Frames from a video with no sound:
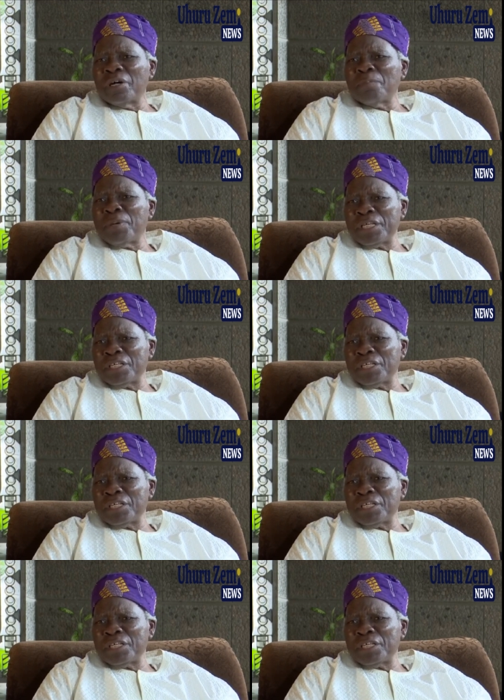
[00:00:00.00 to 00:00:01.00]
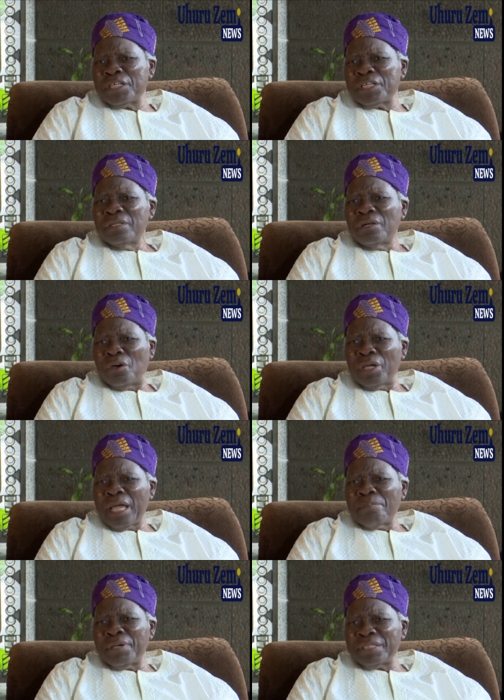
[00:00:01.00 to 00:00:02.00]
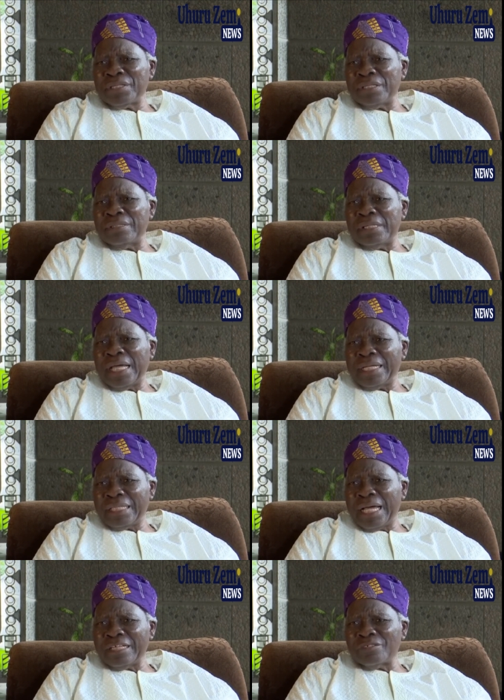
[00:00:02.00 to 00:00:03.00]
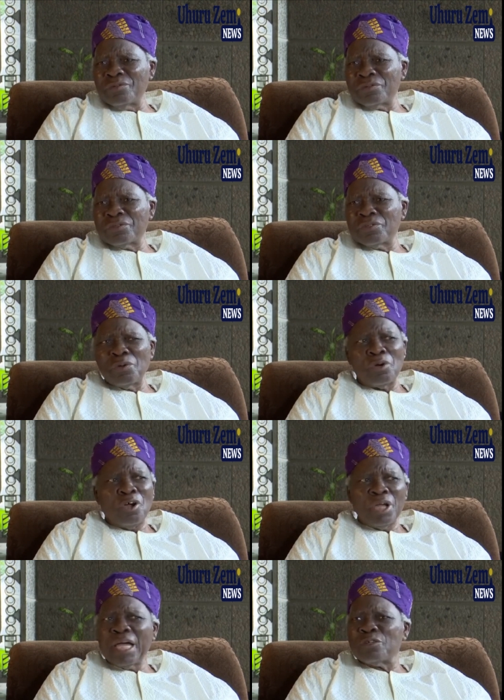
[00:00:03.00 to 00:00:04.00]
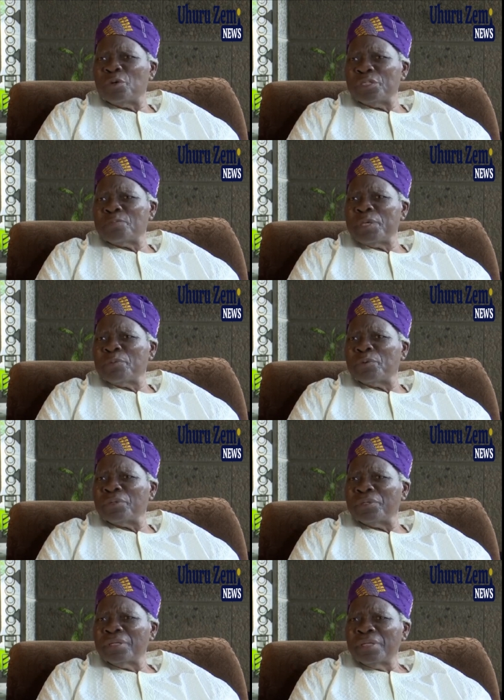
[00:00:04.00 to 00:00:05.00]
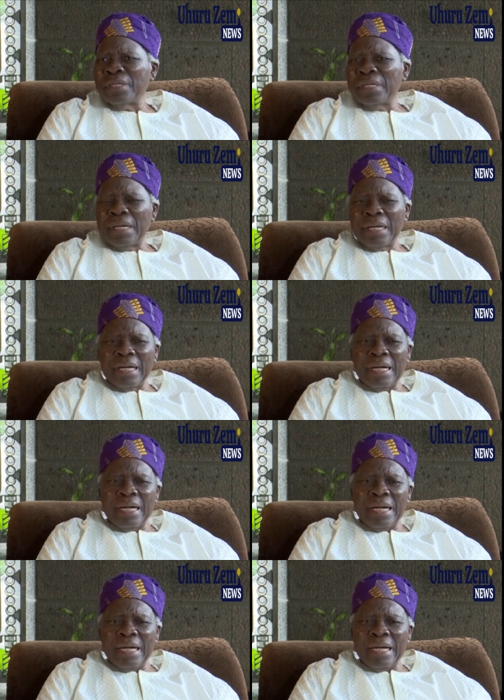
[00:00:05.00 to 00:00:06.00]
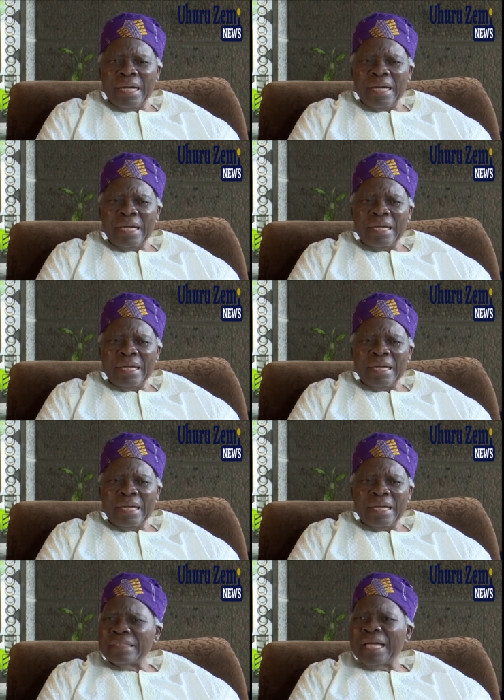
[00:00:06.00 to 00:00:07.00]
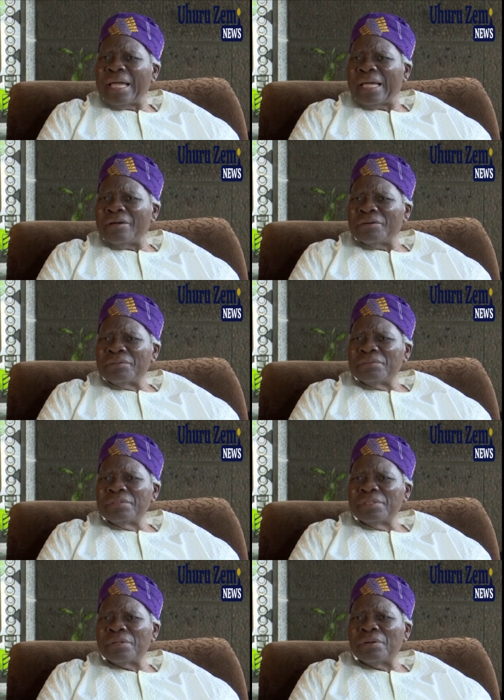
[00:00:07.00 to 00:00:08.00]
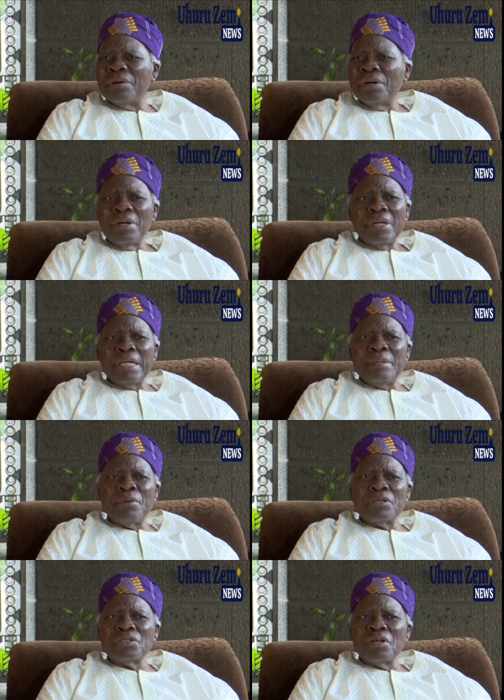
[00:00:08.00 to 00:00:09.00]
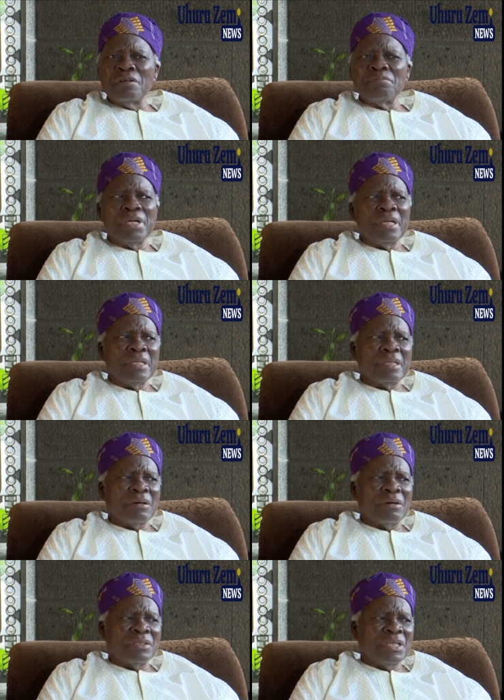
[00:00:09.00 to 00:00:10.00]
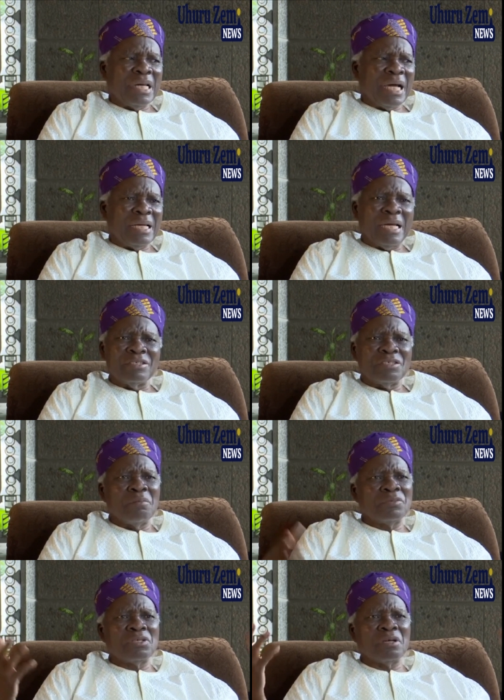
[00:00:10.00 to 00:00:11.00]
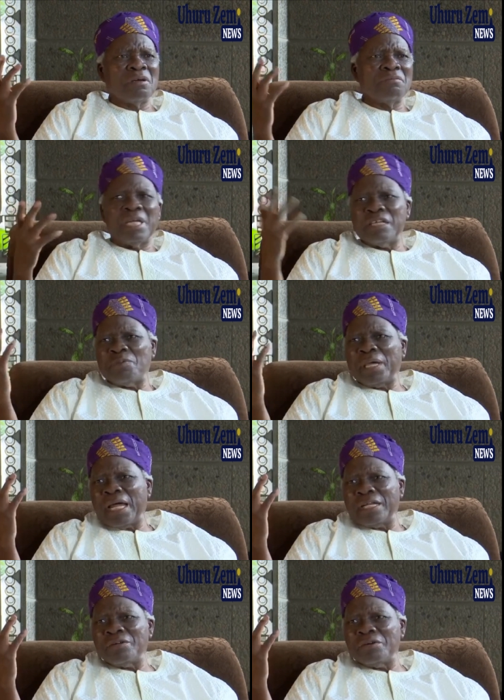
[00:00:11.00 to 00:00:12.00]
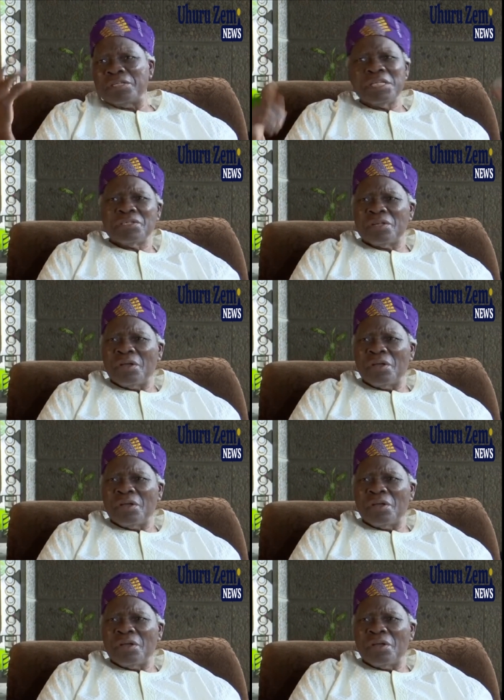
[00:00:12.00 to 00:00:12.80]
a patriotic, loyal person like that, who's so loyal to his people. Uh, yeah, you know, he must not be considered as some sort of desperado. is not.